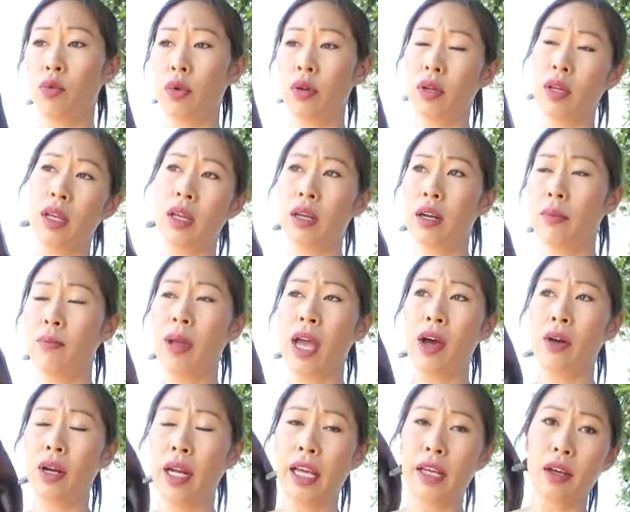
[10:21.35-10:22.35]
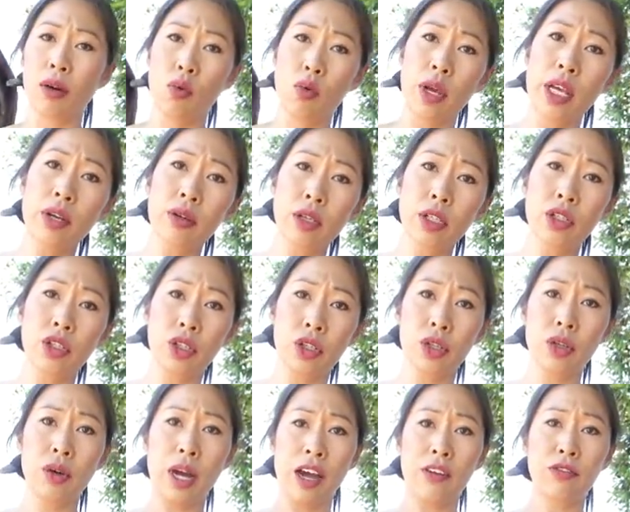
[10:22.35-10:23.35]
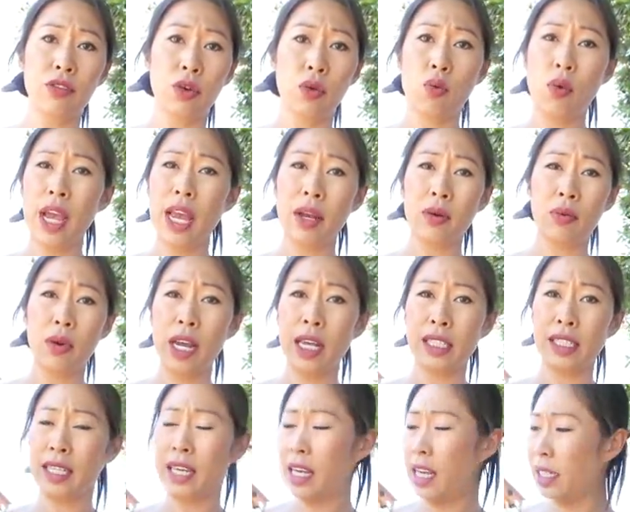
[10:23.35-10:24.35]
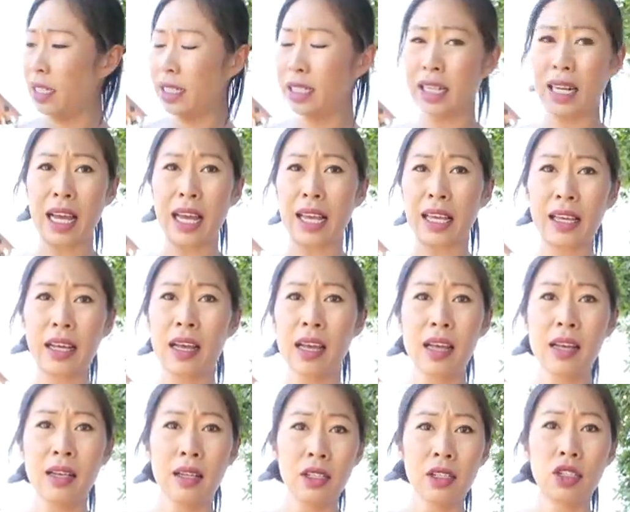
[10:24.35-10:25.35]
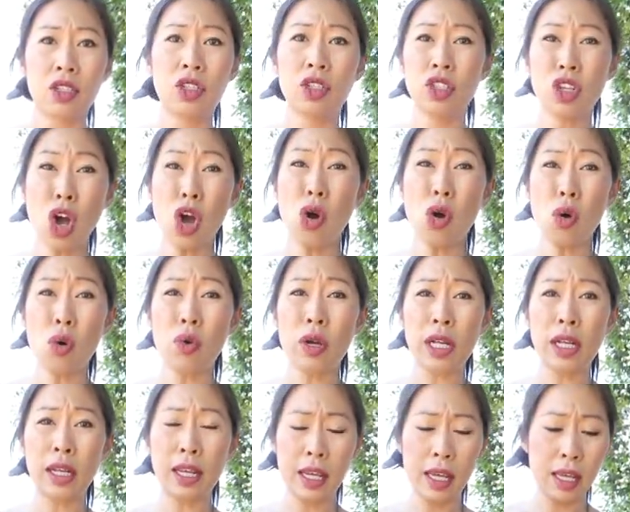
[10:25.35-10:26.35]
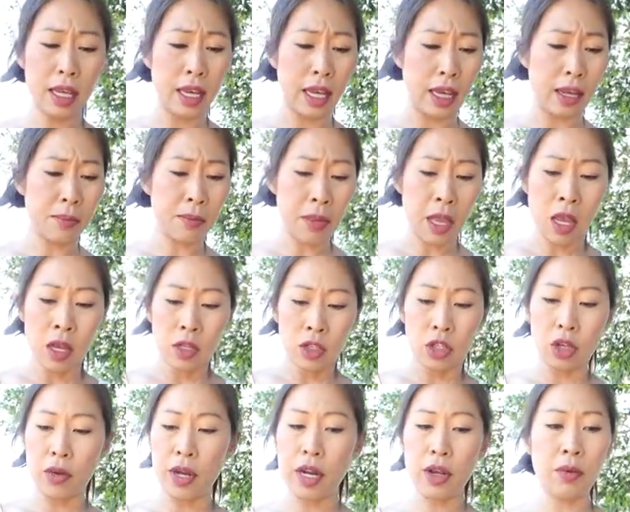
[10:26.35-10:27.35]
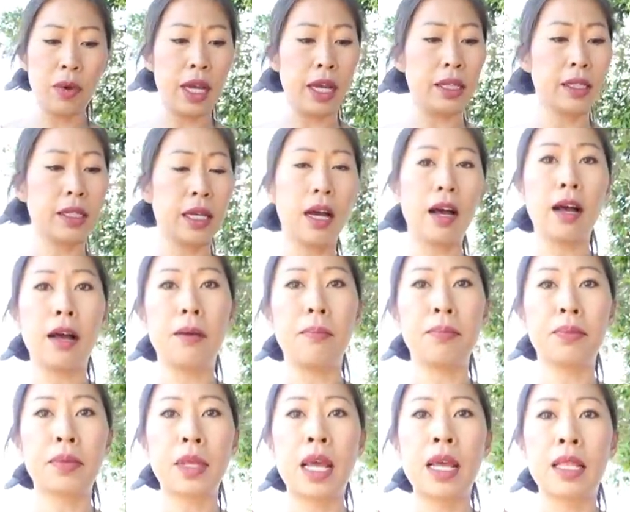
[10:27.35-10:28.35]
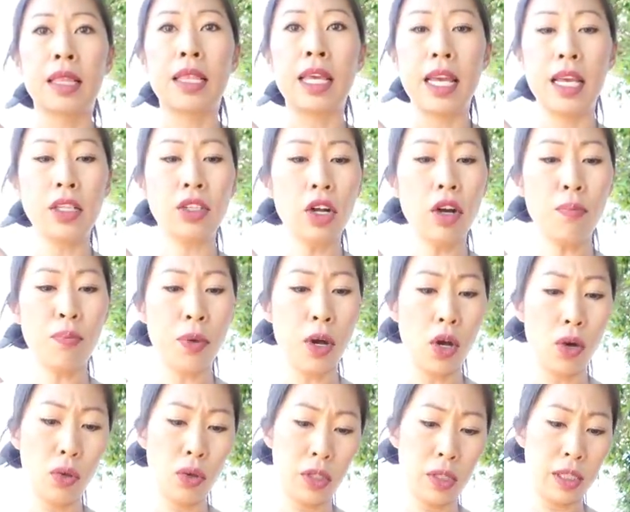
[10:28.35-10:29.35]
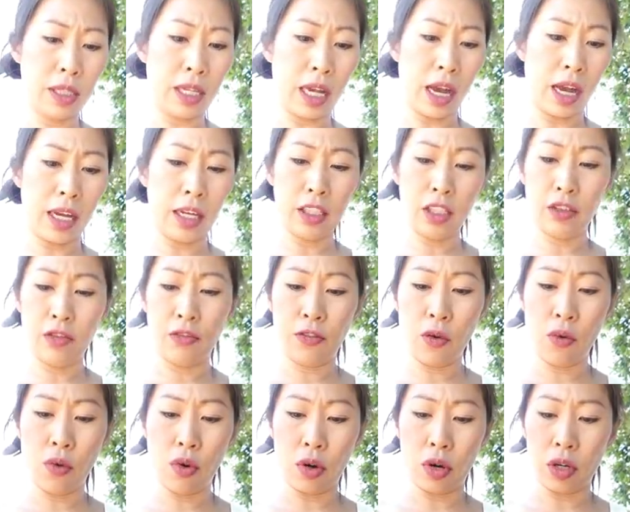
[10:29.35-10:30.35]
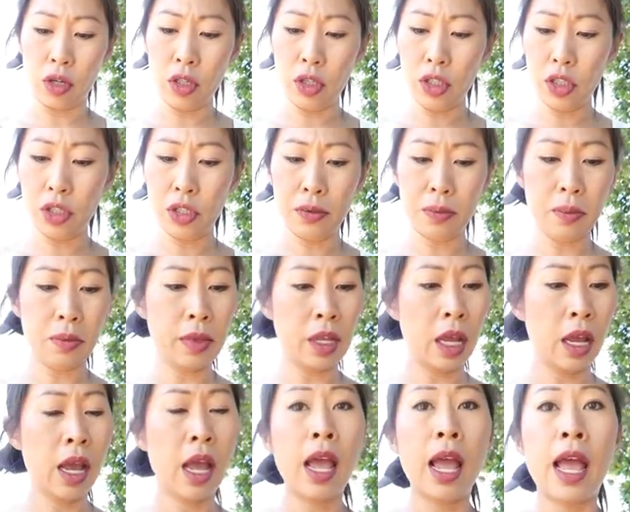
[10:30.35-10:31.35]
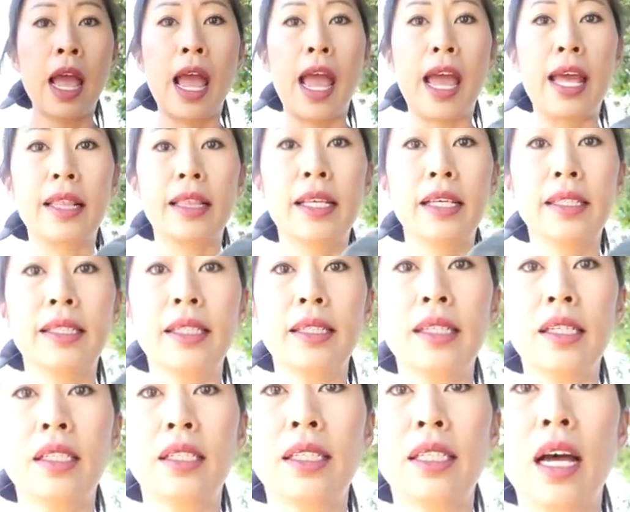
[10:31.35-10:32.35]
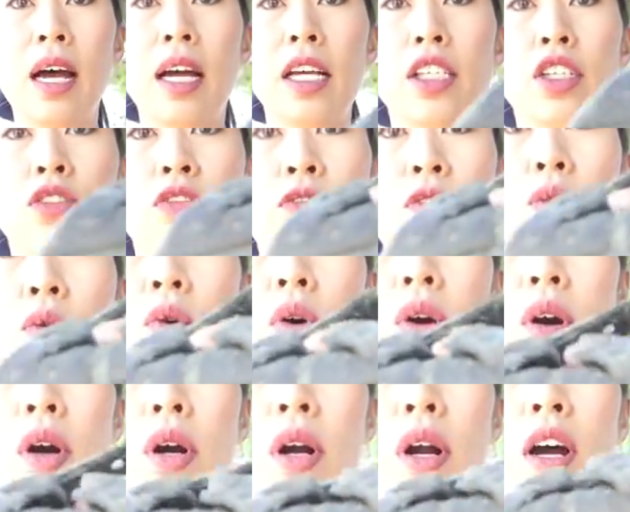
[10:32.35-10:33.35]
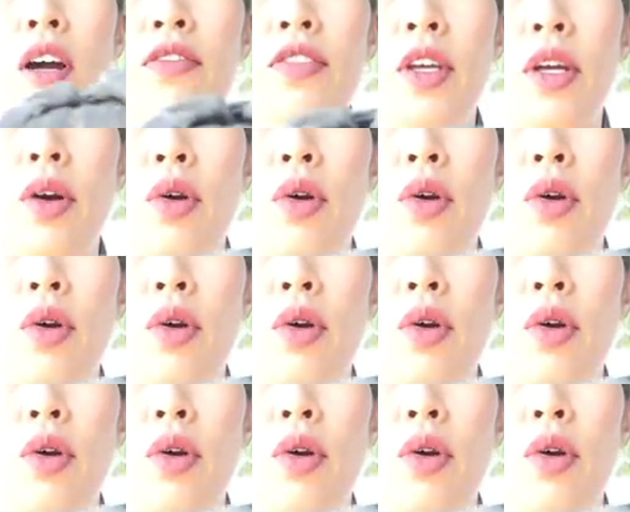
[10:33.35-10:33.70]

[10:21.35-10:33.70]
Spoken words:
in about like a week or two after a race, he is like so clean. So anyways, these are both size 4s. And this is a size 4 of their